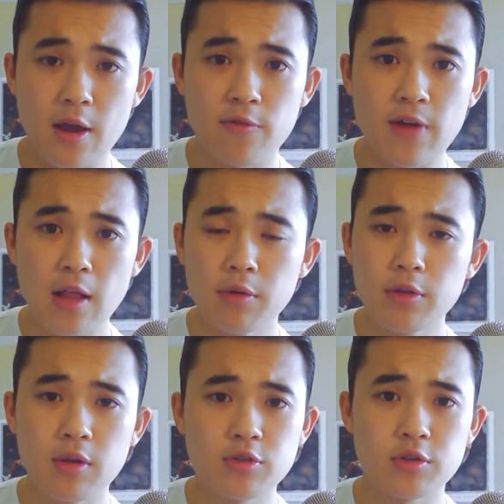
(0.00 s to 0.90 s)
following your
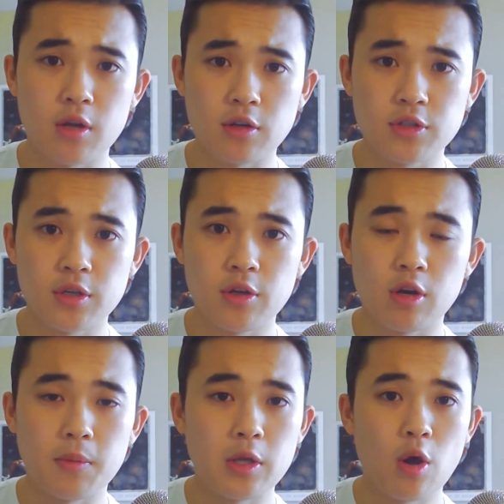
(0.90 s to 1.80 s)
introduction, you're going
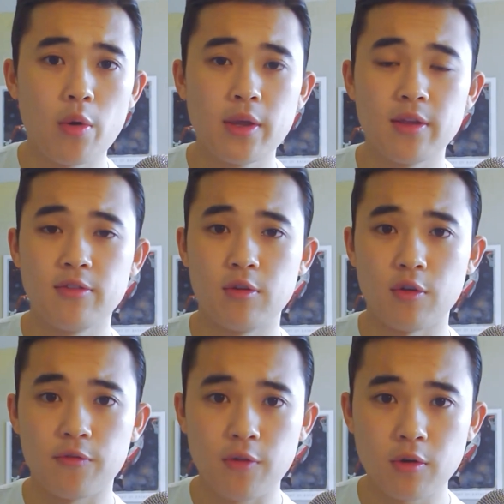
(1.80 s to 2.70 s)
to be going into your
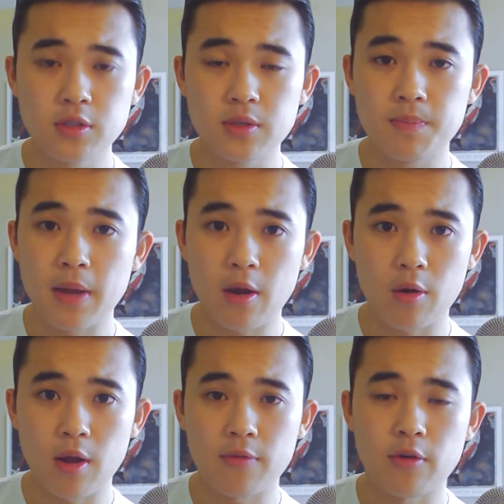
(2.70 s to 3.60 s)
first
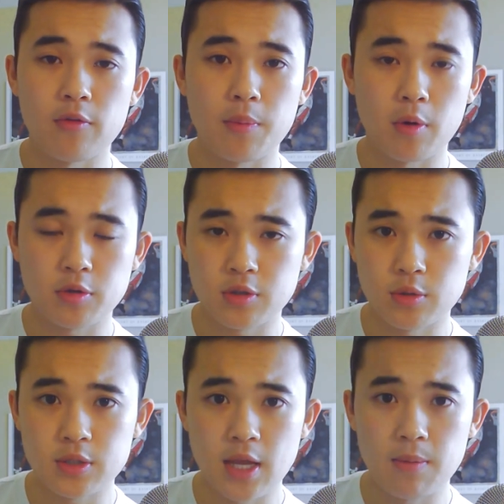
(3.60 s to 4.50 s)
paragraph of your personal
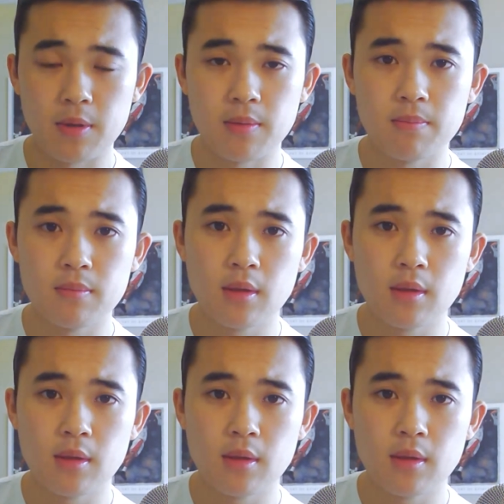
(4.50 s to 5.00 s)
statement.